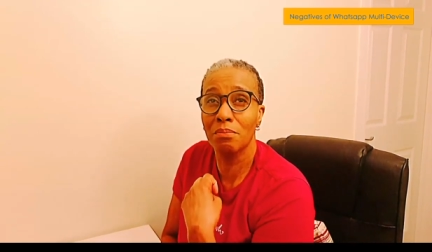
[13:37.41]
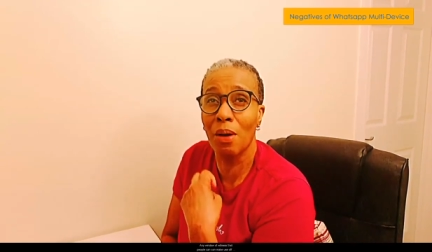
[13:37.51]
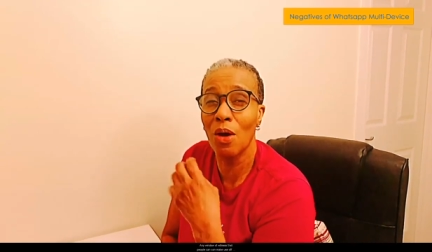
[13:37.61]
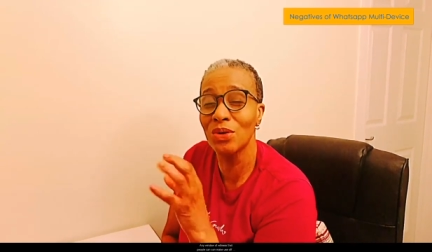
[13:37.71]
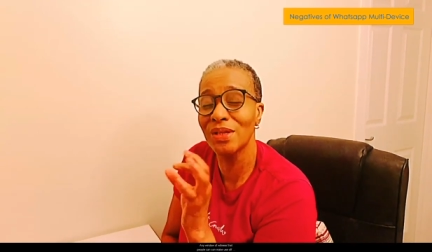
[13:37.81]

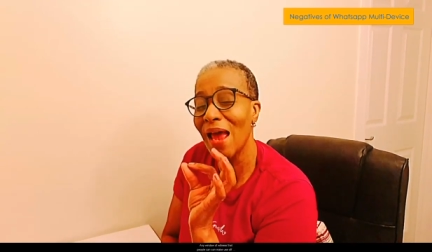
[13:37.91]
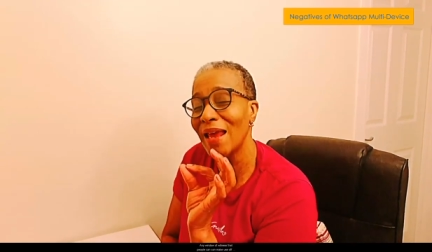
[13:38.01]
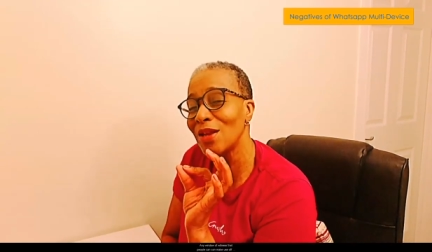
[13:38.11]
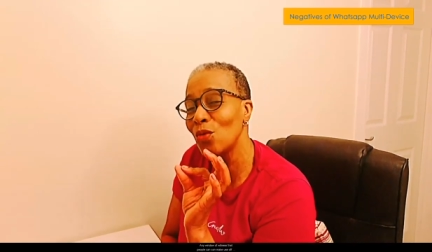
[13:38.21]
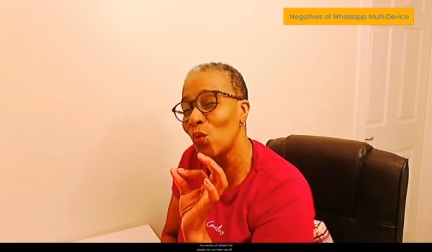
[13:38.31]
pose
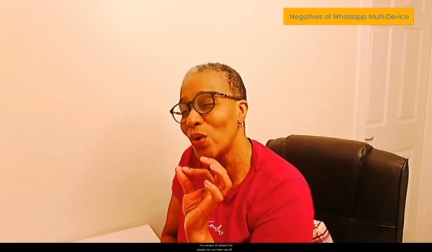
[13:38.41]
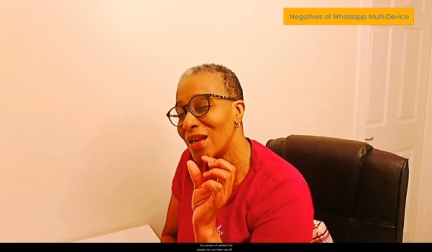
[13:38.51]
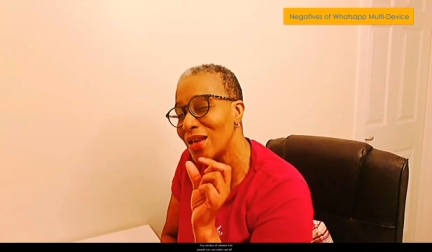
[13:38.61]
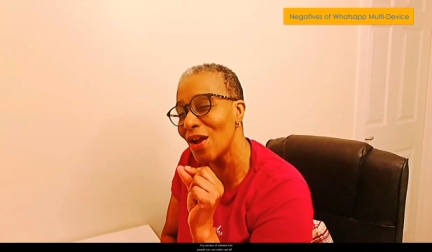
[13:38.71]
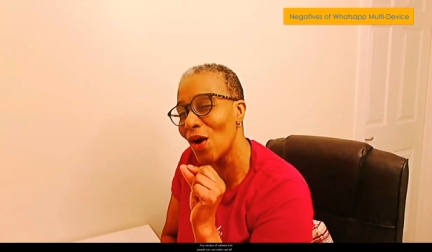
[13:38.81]
any
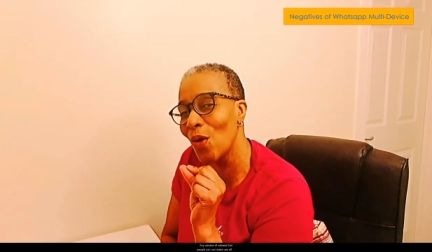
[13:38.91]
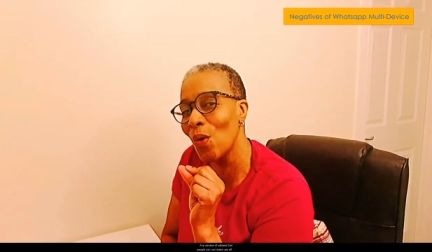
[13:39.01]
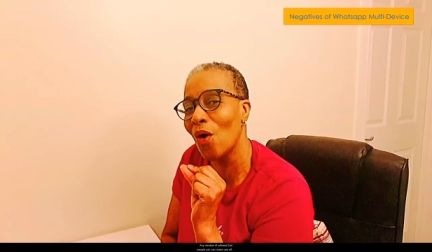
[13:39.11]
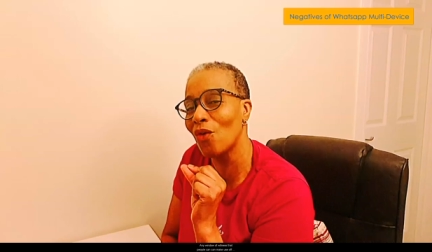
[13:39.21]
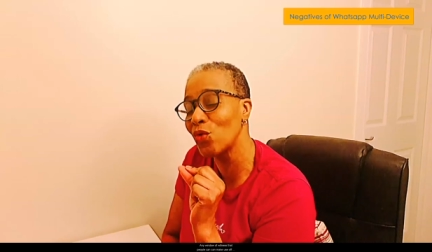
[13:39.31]

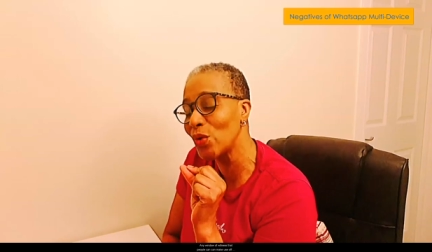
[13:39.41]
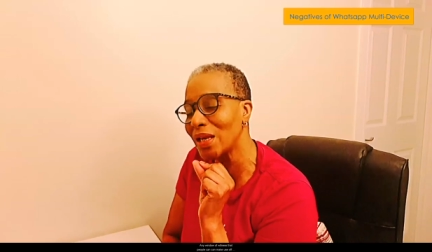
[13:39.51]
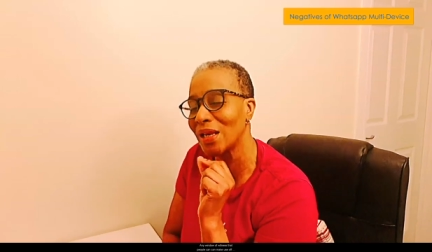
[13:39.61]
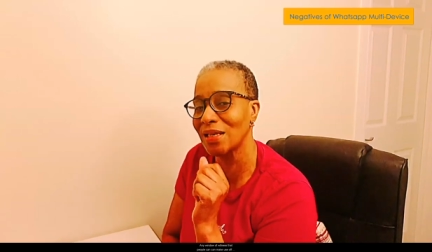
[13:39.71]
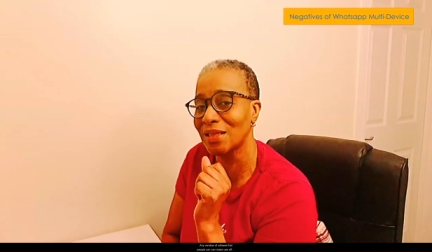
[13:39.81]
window of
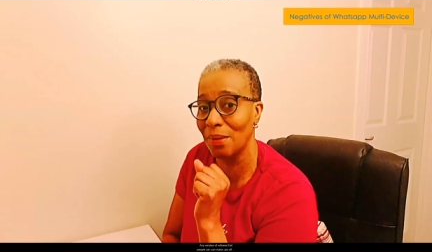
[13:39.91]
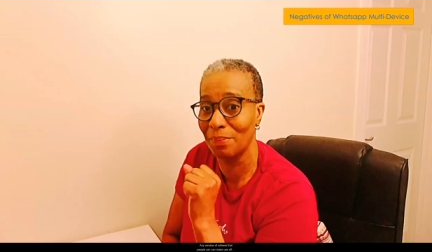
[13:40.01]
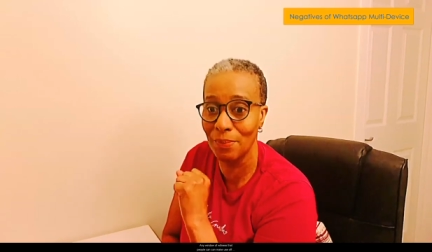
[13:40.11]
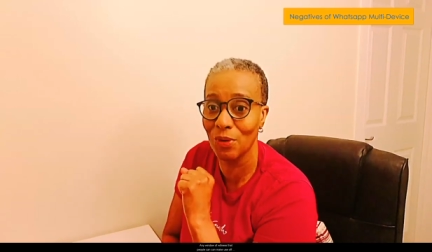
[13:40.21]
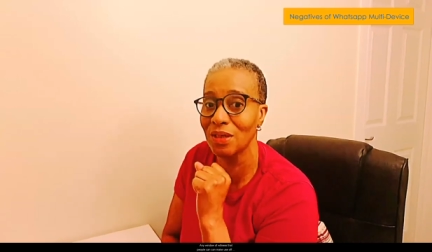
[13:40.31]
weakness that
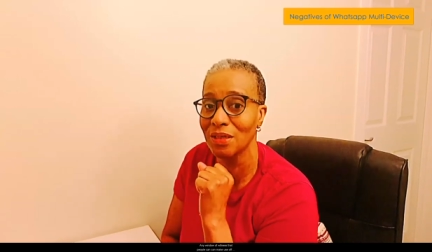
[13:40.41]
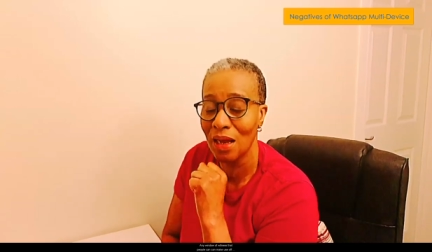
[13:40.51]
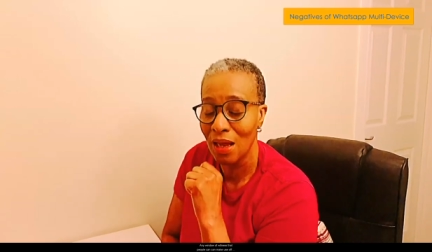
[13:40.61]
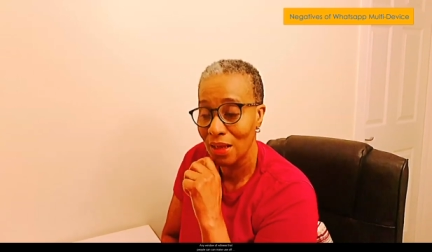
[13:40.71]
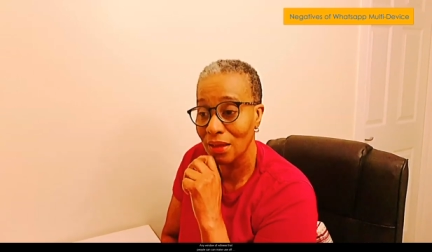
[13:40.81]
people can
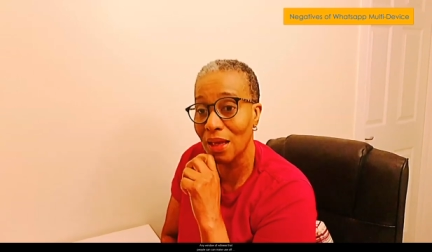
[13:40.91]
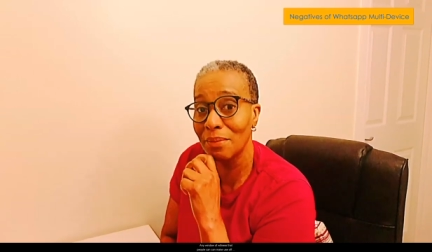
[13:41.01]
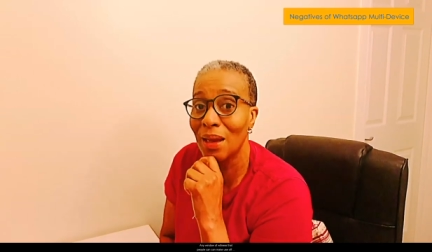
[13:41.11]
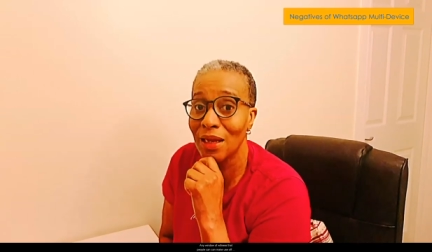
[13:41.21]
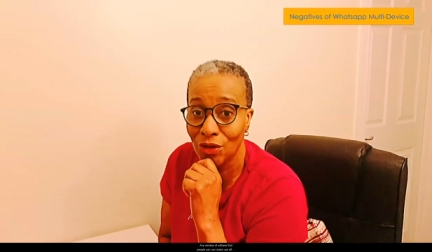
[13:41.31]

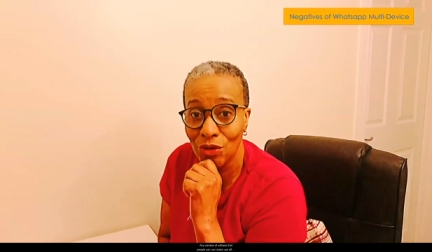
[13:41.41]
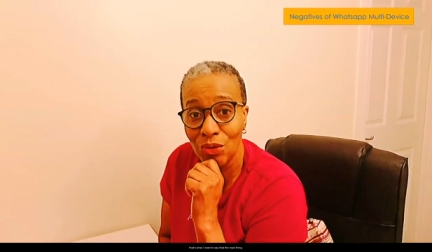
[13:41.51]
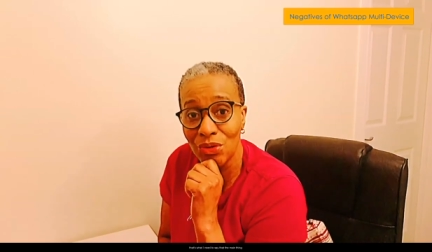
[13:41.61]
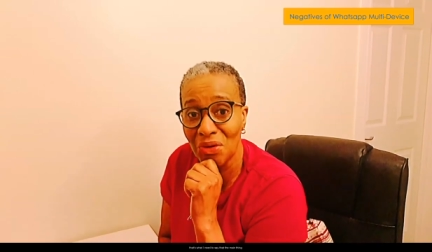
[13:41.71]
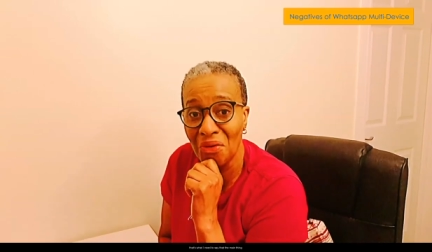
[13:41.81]
can make
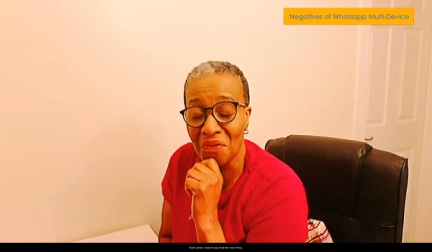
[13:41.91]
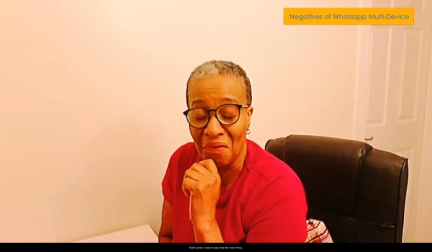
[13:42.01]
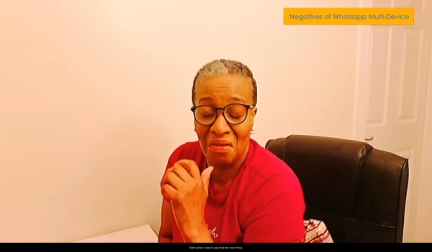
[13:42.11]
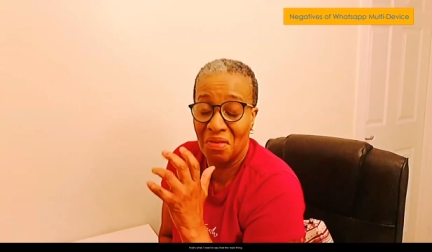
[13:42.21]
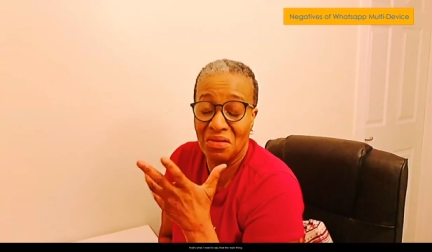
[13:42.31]
use of.
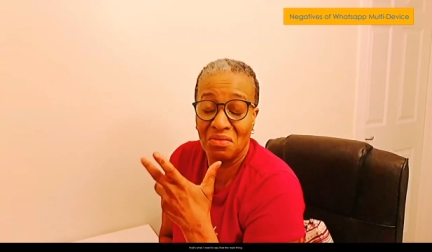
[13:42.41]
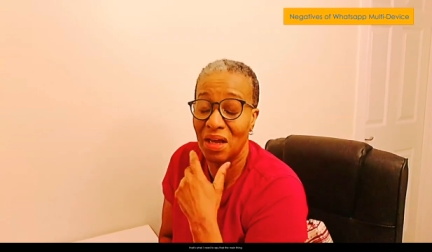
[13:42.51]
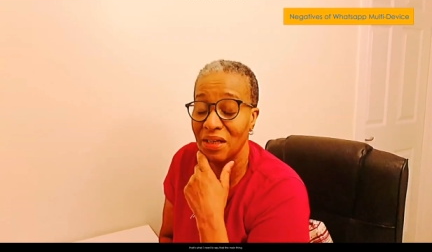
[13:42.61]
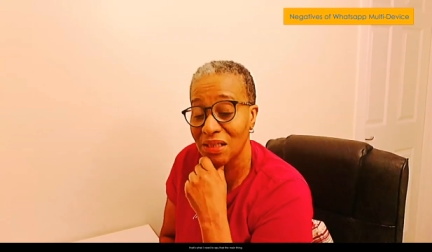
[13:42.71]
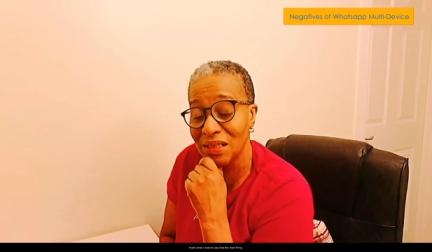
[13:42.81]
That's all
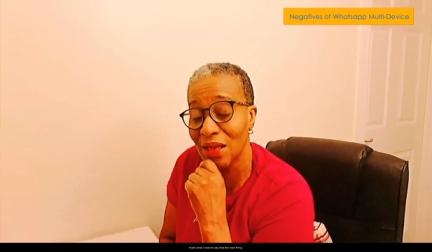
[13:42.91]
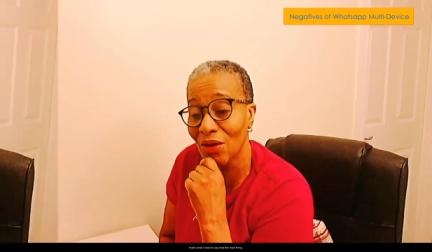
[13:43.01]
I need to say